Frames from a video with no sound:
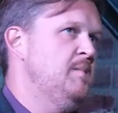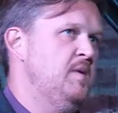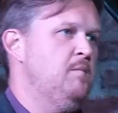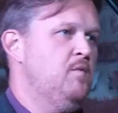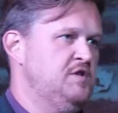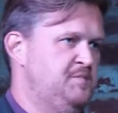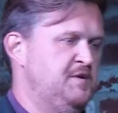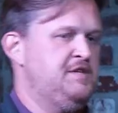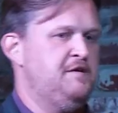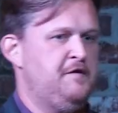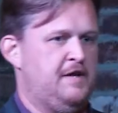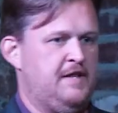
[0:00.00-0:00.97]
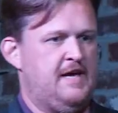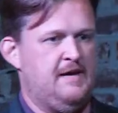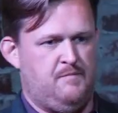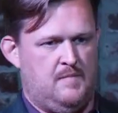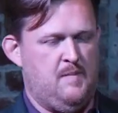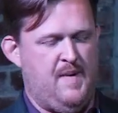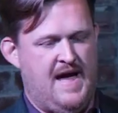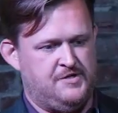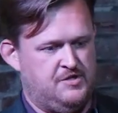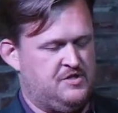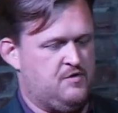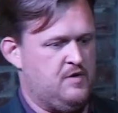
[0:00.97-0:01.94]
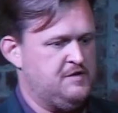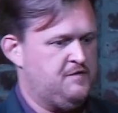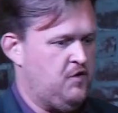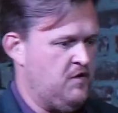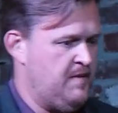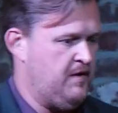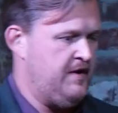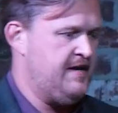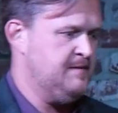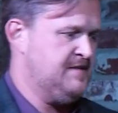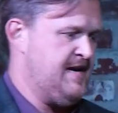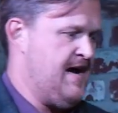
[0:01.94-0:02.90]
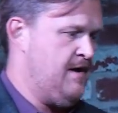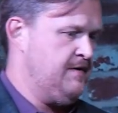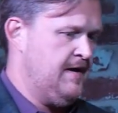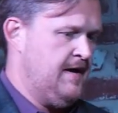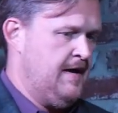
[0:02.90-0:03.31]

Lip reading: But more specifically, Apache Struts vulnerability comes out.